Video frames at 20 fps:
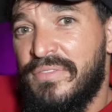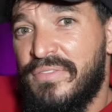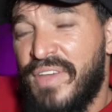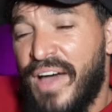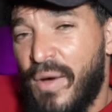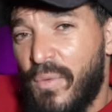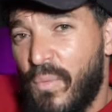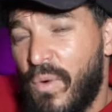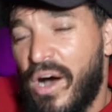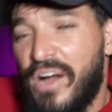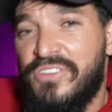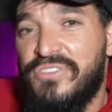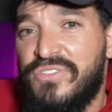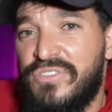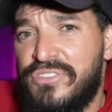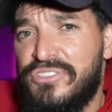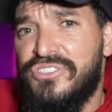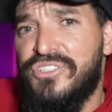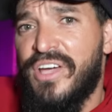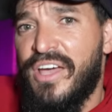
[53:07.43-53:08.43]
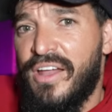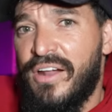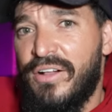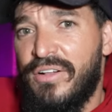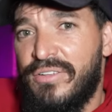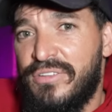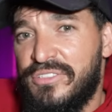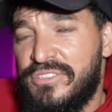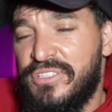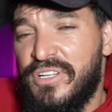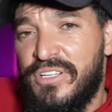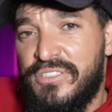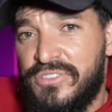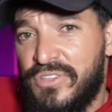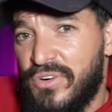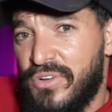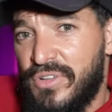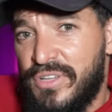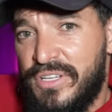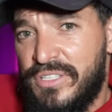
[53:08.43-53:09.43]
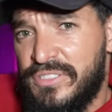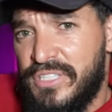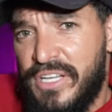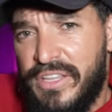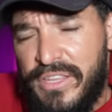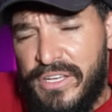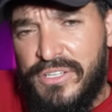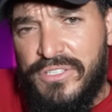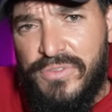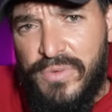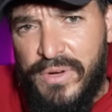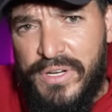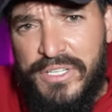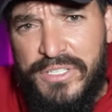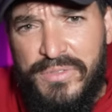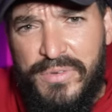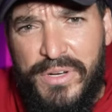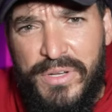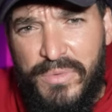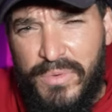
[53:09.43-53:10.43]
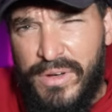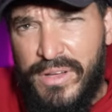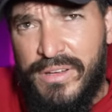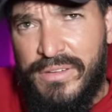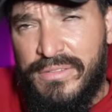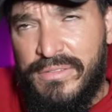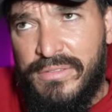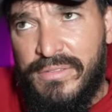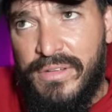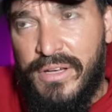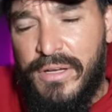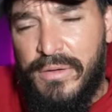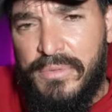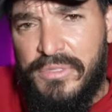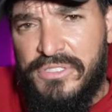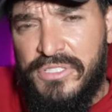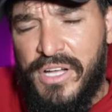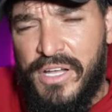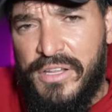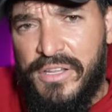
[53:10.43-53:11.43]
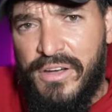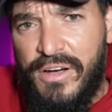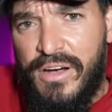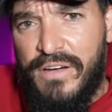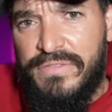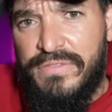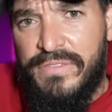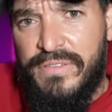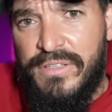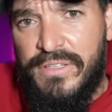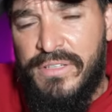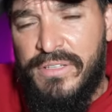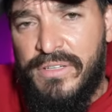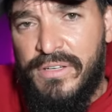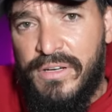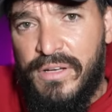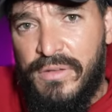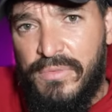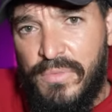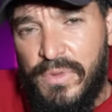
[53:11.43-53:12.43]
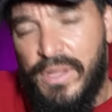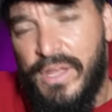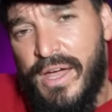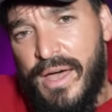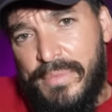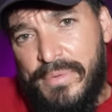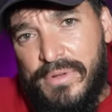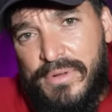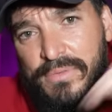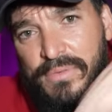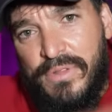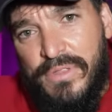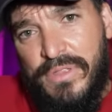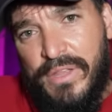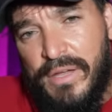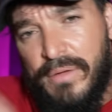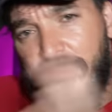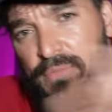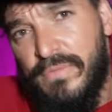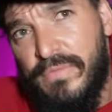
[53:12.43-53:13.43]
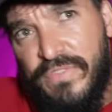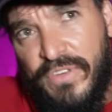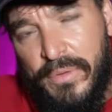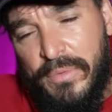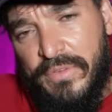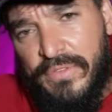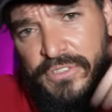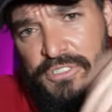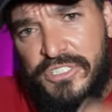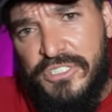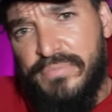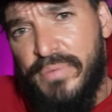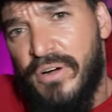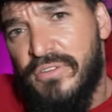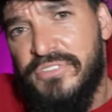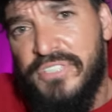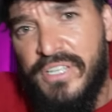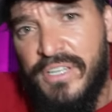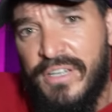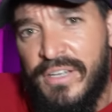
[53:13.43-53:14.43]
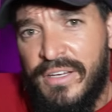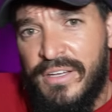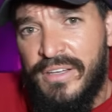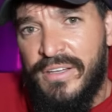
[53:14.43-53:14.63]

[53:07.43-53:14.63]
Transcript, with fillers: that watched this channel as early as, I think, 2021. I could be slightly off on what happened with, like, filming versus posting.